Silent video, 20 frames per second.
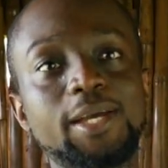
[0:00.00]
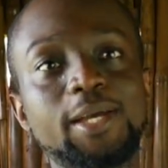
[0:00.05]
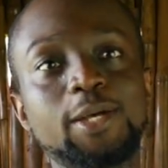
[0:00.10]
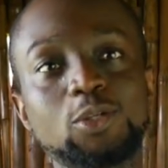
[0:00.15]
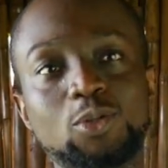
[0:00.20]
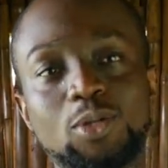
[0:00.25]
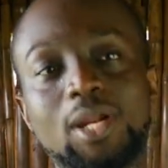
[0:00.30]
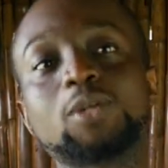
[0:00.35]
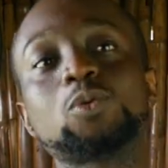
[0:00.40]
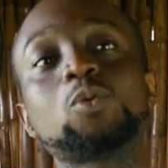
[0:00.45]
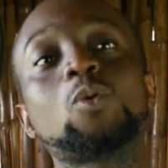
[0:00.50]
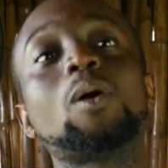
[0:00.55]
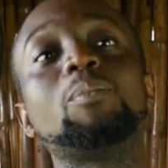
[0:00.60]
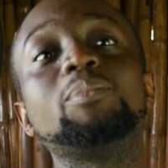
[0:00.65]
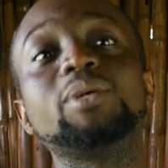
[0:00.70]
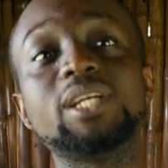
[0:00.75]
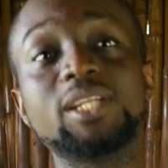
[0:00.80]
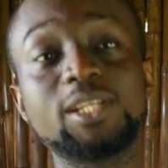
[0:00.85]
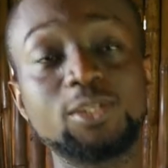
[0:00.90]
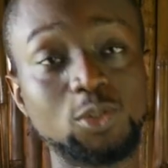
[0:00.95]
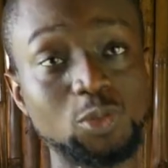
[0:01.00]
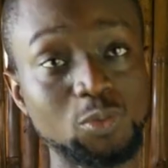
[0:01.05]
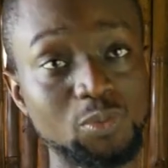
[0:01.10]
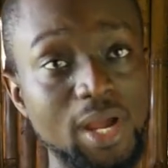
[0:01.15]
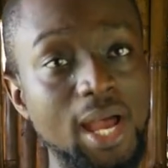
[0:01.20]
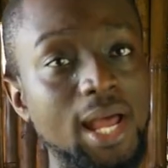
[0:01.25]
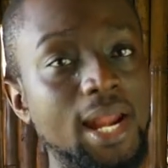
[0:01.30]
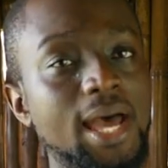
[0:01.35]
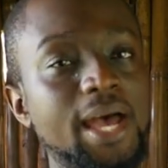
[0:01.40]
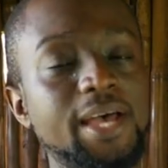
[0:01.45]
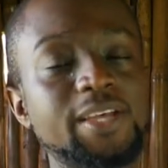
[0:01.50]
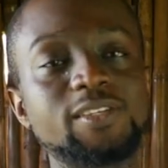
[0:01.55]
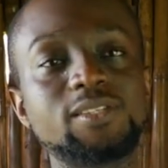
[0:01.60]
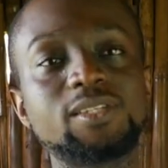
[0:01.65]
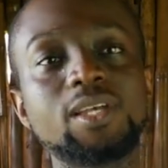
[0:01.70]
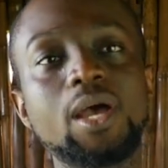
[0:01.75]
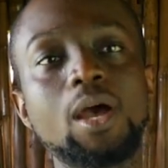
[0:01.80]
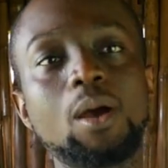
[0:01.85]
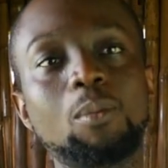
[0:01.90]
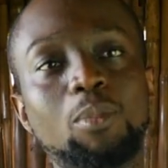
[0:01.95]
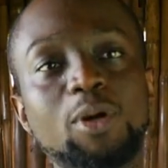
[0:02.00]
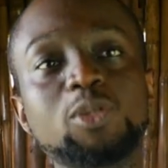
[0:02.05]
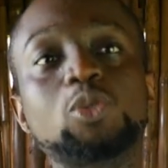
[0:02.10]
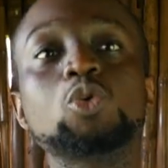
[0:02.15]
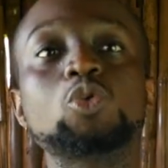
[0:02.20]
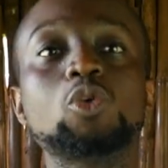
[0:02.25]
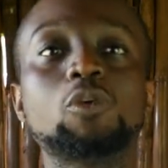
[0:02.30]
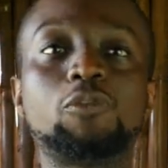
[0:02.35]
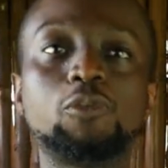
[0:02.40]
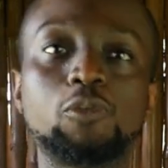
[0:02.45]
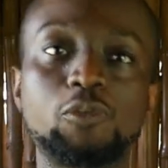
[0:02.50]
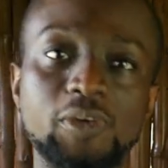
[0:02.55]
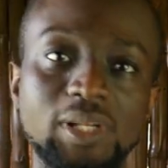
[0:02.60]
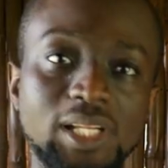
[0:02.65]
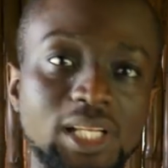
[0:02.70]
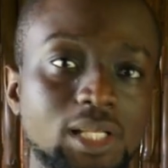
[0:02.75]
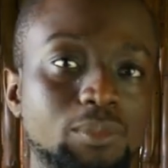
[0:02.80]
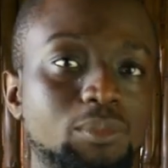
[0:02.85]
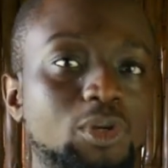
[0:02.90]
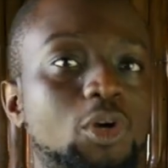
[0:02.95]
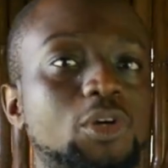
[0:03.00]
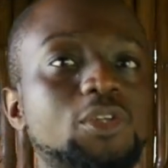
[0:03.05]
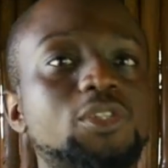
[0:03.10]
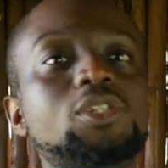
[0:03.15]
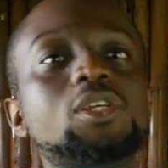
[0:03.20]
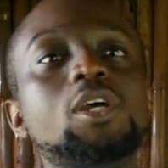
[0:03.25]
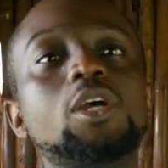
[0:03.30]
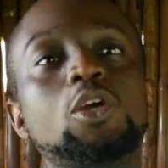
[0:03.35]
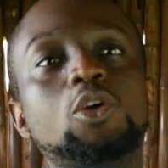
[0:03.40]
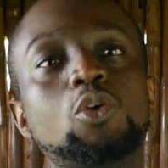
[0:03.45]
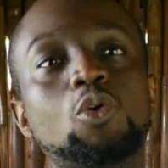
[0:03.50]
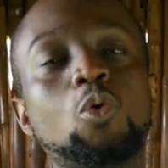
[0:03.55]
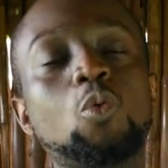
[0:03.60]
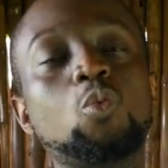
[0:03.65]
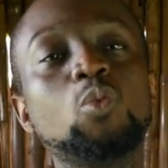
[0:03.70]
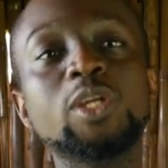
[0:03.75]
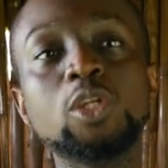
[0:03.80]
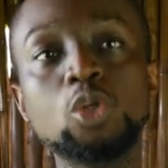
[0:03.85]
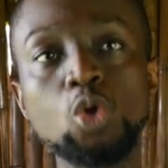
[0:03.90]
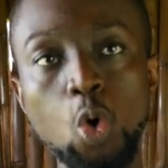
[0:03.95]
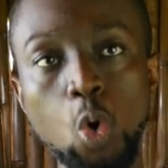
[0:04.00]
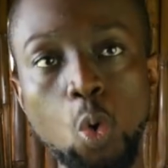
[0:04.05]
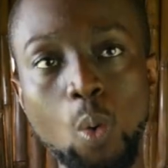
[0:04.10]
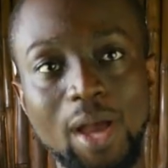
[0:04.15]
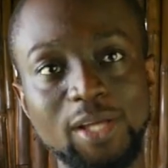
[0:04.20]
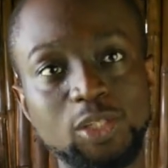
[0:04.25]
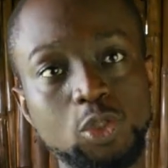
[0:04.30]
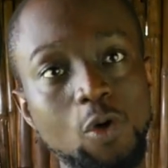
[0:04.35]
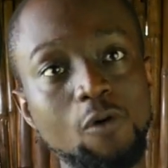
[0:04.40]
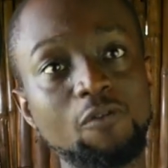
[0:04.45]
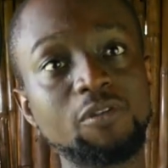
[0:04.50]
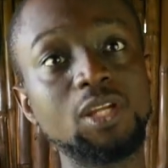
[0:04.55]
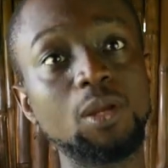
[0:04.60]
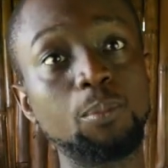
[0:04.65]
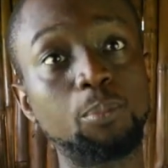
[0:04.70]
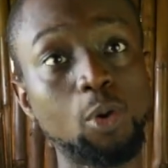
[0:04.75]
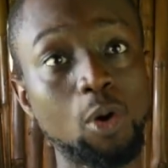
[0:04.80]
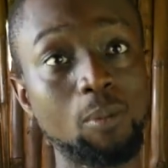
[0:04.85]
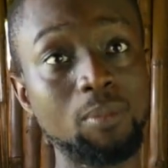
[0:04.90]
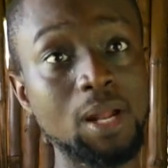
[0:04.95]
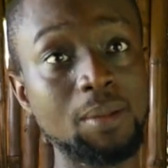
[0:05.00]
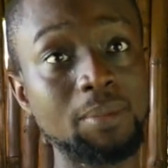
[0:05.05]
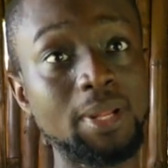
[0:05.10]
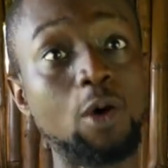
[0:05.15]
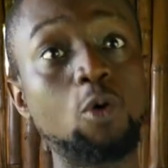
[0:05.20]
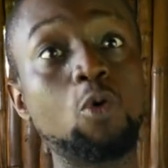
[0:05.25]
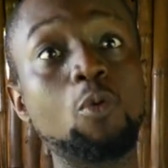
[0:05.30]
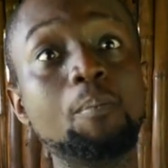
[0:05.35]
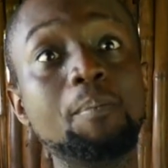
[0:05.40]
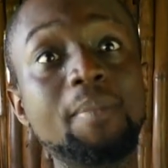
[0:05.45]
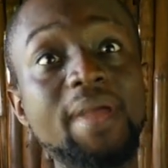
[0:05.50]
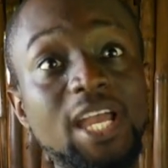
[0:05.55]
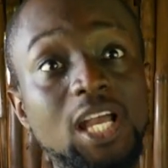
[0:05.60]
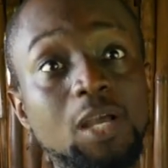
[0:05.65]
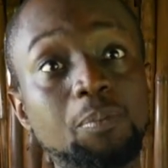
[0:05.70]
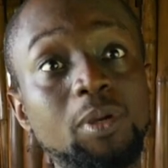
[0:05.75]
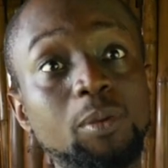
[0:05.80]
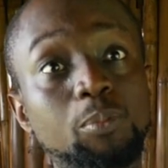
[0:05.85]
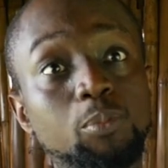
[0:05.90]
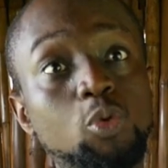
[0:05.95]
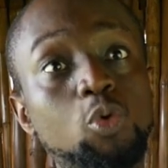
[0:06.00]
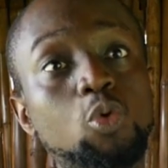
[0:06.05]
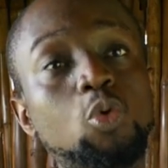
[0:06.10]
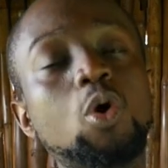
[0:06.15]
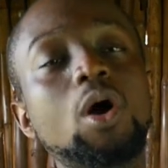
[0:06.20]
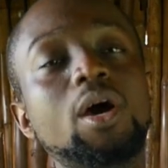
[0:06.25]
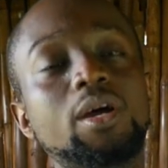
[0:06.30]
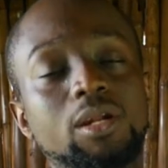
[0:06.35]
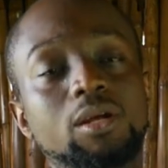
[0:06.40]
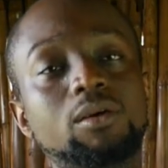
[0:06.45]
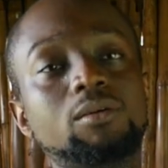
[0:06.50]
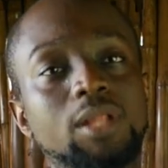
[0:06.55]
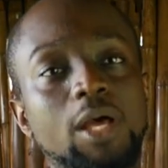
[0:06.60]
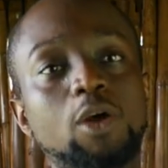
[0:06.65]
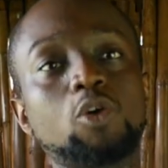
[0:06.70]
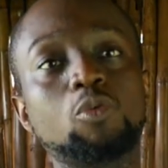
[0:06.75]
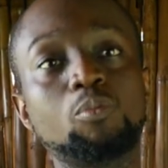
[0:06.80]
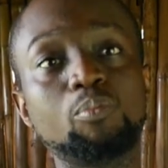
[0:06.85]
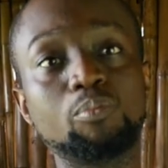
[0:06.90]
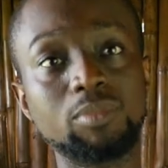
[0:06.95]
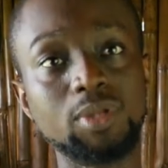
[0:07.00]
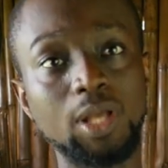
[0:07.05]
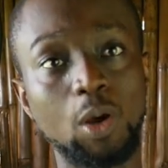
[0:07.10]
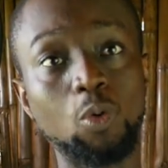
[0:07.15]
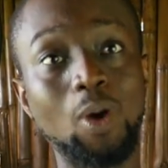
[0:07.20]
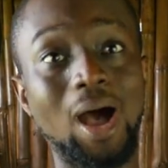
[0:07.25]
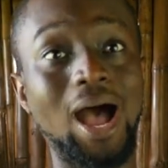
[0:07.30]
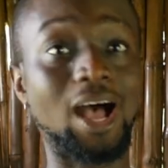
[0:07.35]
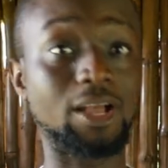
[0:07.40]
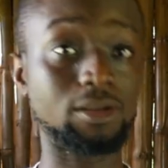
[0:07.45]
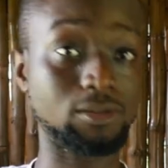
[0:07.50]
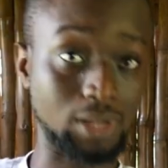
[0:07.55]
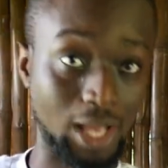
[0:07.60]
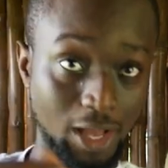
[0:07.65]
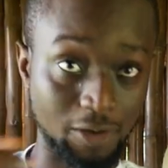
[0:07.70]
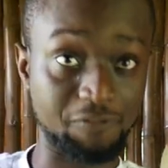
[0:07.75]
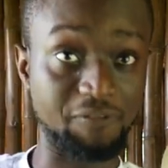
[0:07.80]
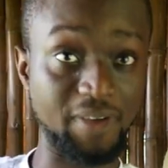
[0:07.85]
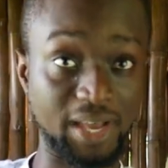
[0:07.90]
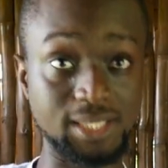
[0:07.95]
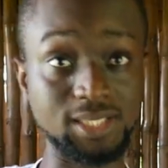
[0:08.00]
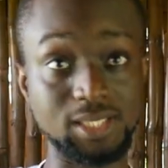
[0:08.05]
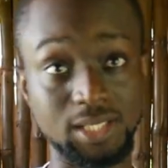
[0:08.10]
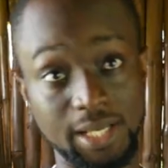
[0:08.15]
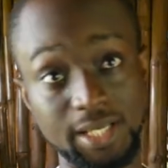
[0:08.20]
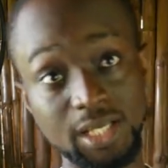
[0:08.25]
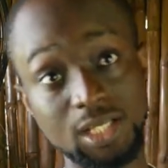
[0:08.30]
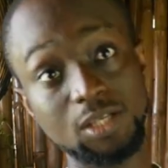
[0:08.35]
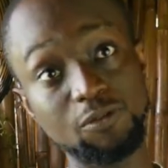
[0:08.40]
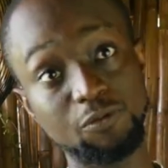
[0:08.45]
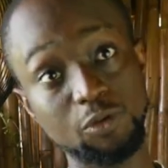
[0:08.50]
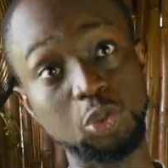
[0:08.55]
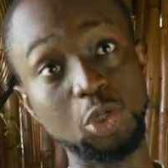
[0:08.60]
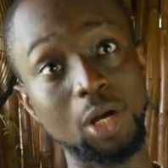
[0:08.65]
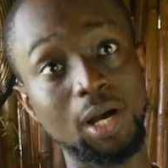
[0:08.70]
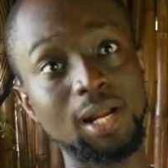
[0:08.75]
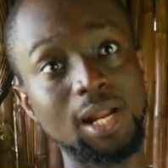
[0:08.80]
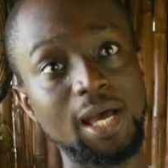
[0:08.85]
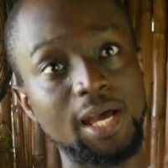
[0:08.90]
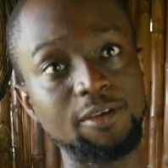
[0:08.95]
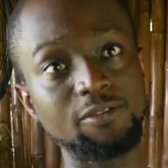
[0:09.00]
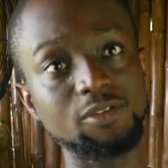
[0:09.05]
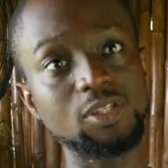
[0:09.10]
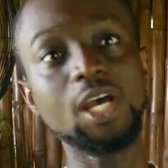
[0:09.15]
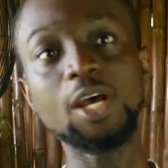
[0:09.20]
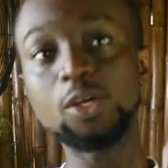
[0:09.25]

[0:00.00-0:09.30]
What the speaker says: So that's what we're beginning to realize. But it's also fulfilling because we know we're solving a problem that will make people that will affect like individual lives.